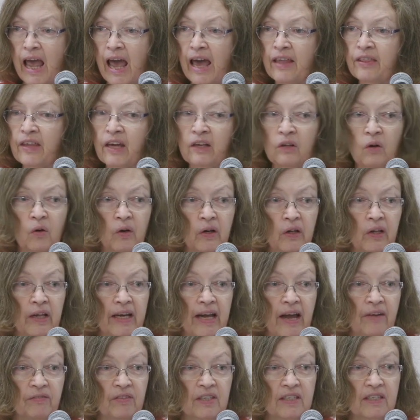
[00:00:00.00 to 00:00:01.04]
And then all
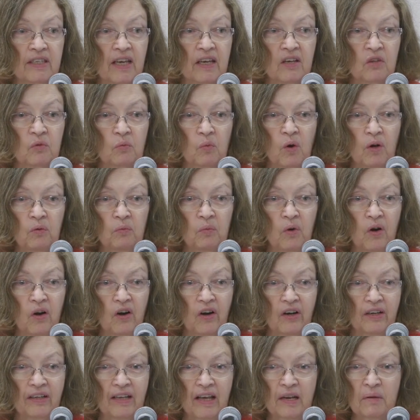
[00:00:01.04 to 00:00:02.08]
I have to say is one
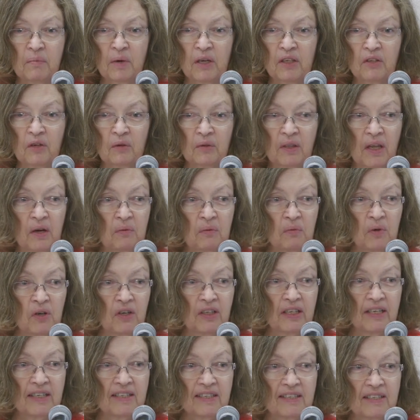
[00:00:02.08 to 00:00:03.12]
word. Anybody know what that
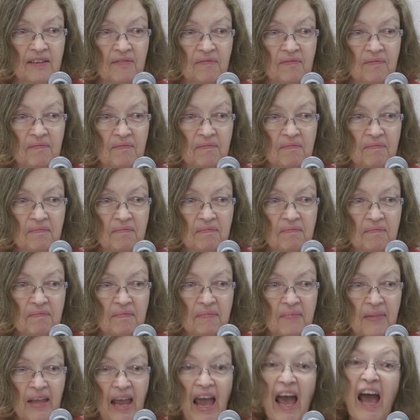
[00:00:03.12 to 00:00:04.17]
word is?
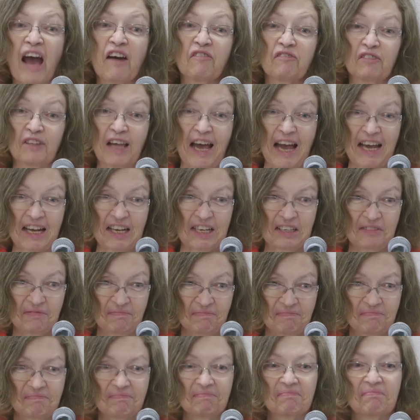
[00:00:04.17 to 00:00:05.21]
Aflac.
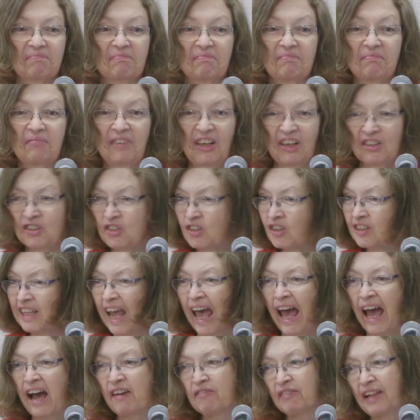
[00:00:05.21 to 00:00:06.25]

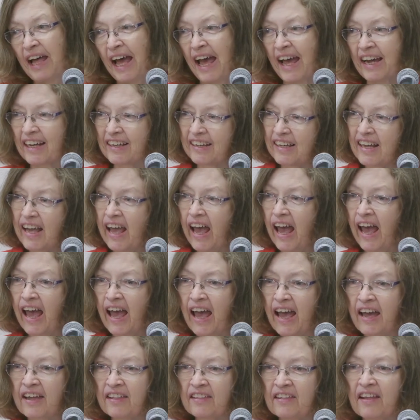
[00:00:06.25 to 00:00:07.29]
Aflac.
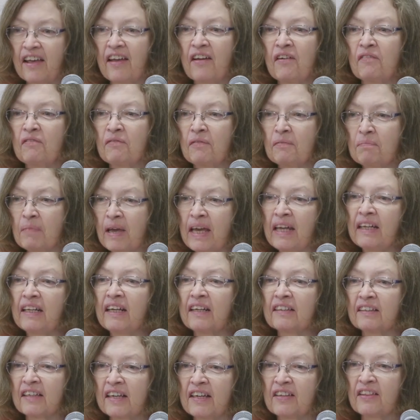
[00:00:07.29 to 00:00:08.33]
And
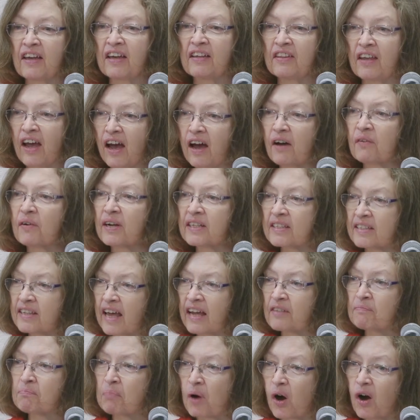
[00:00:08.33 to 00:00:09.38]
immediately they know it's
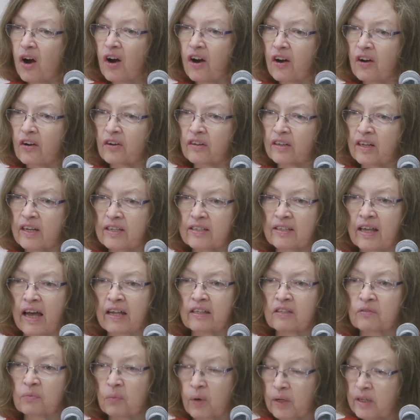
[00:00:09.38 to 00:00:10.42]
that bird, because
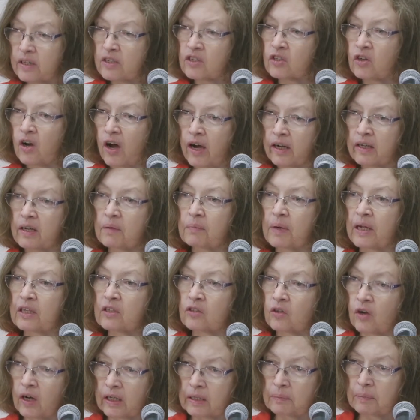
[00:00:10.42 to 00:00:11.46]
that's what it's talking about. It's
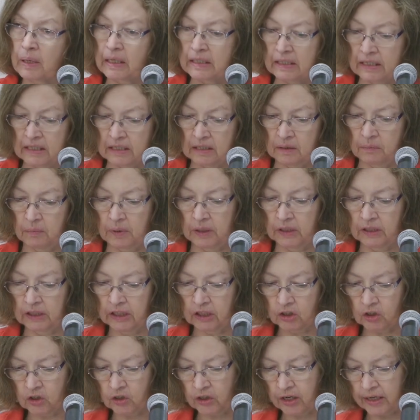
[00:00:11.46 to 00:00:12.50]
talking about
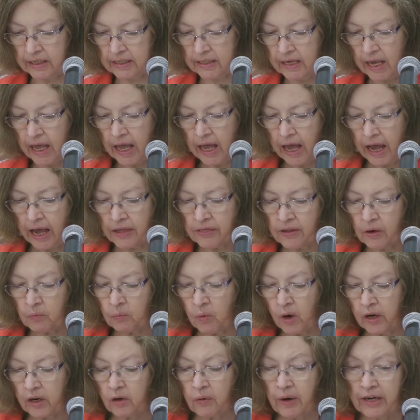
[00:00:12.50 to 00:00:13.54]
disability insurance. And then
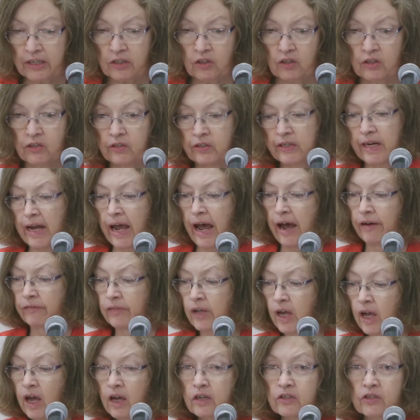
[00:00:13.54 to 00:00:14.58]
what questions do you have?
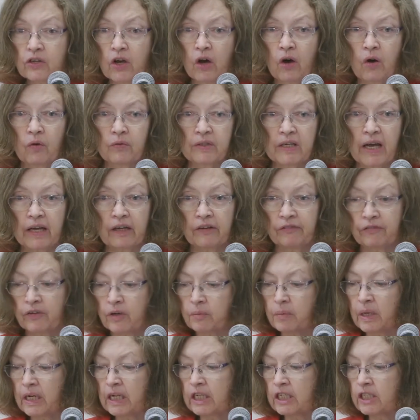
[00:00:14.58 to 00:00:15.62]
So take a
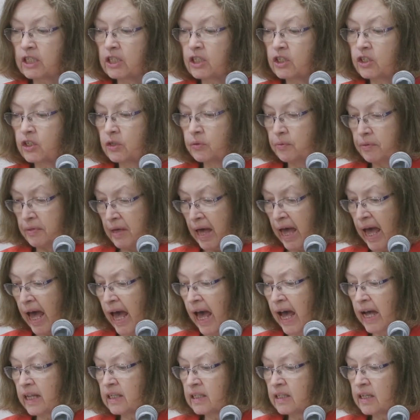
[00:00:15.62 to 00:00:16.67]
few minutes to do
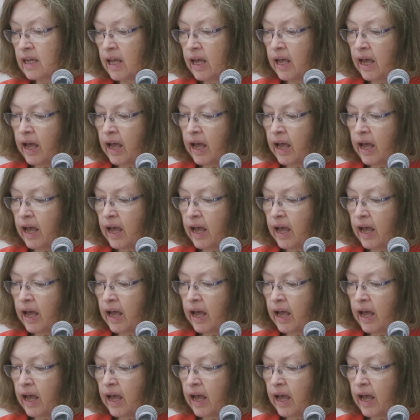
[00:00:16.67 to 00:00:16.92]
that.